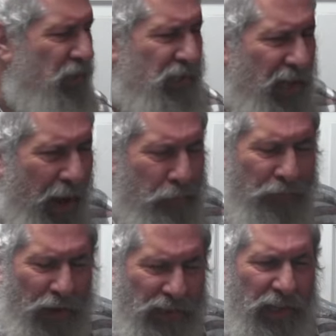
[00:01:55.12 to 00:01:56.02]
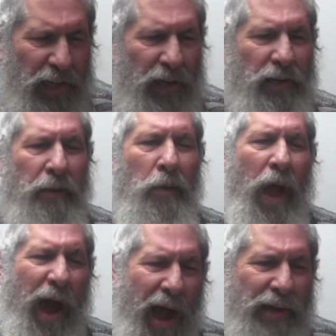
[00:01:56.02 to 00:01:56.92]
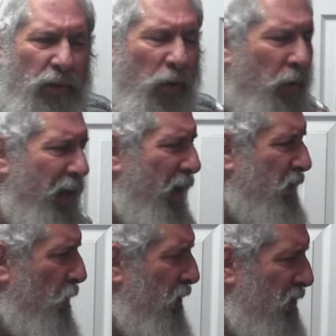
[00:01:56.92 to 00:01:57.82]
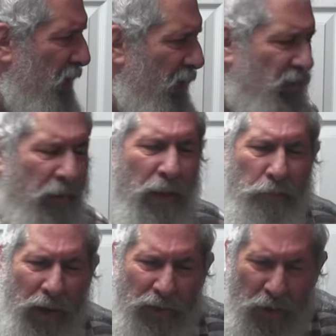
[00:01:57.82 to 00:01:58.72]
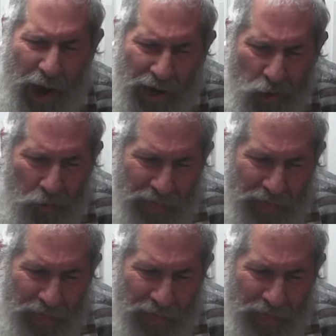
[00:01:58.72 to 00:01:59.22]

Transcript: stop investing in it, I don't know the answer, he says, but I know